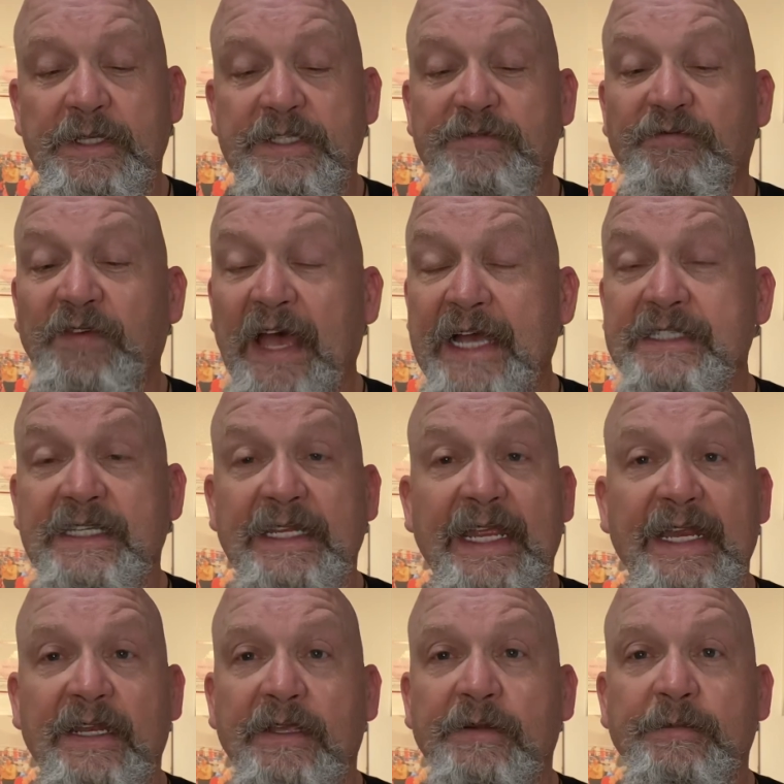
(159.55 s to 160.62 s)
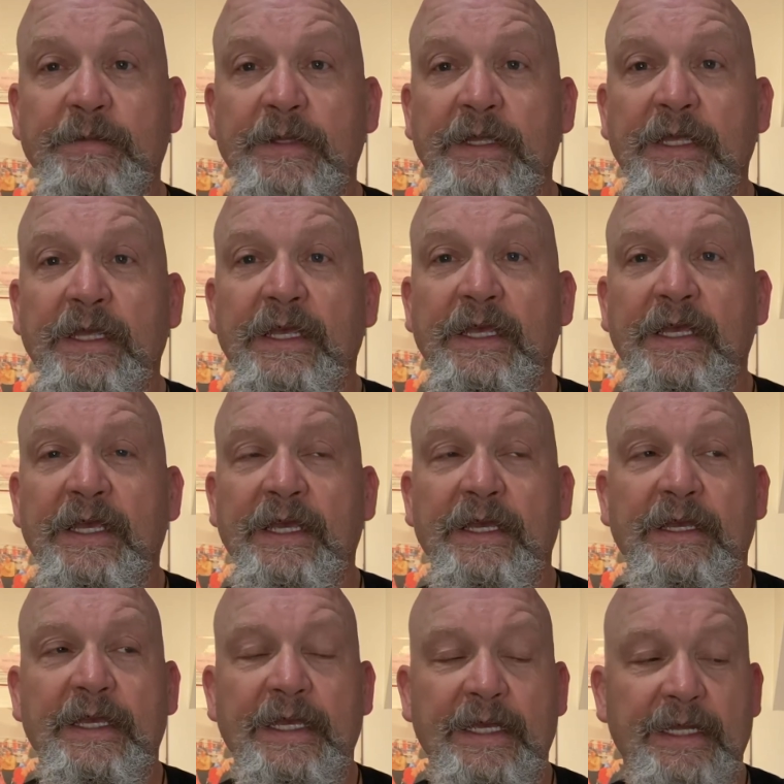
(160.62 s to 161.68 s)
is fascinating
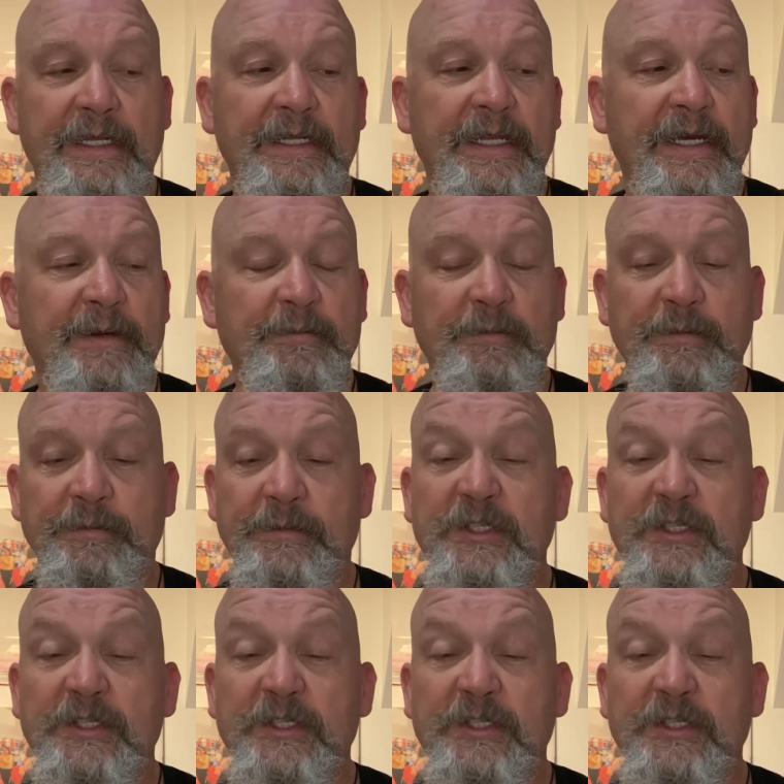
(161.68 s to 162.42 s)
and um,